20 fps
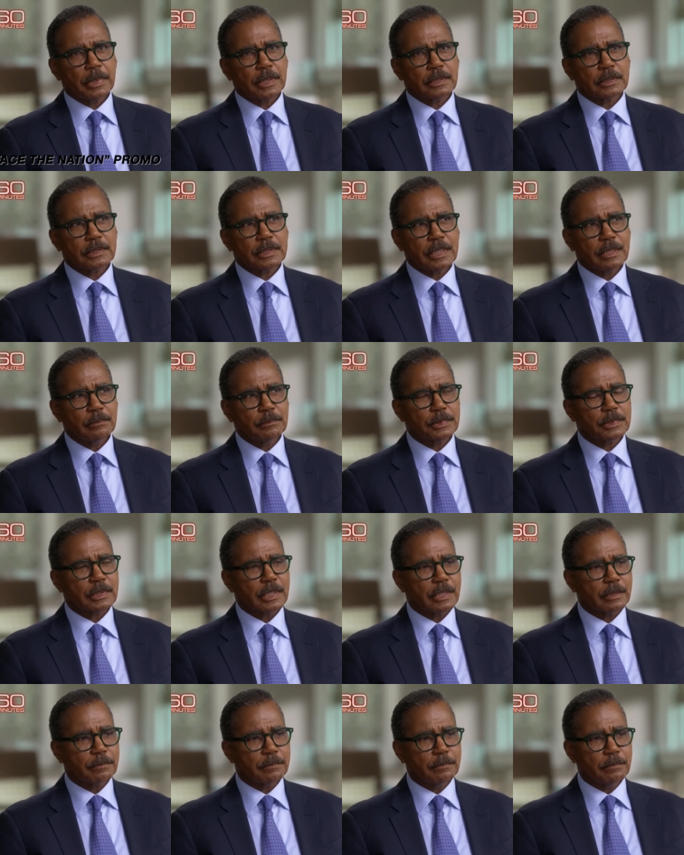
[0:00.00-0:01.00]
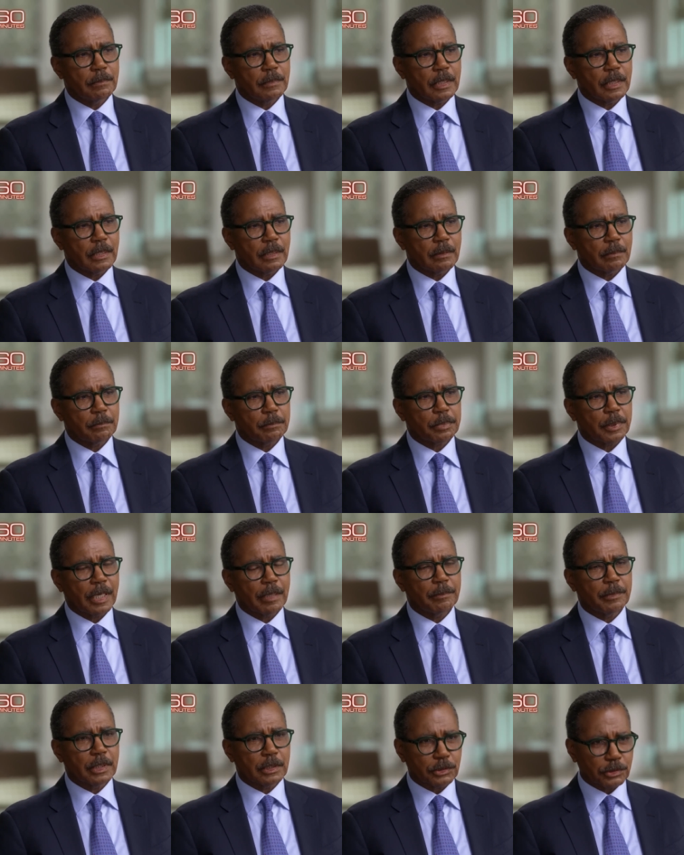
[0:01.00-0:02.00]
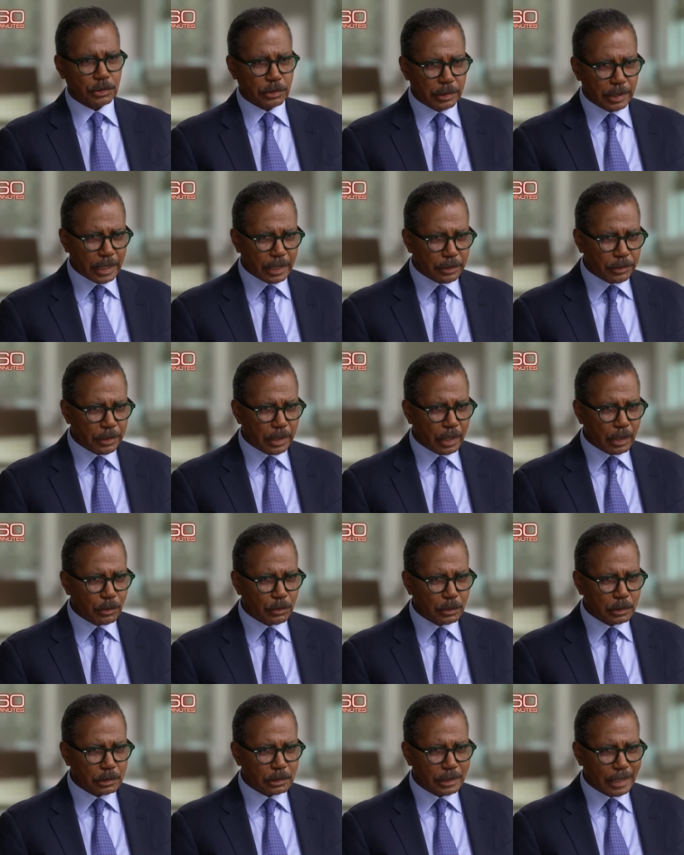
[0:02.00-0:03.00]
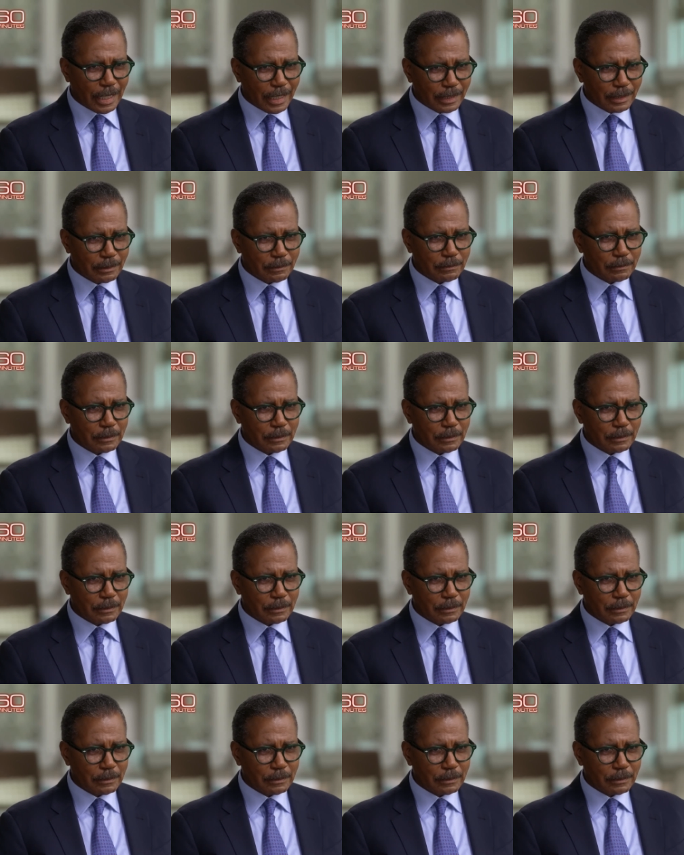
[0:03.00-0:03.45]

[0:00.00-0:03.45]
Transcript: But it seems that Prime Minister Netanyahu is not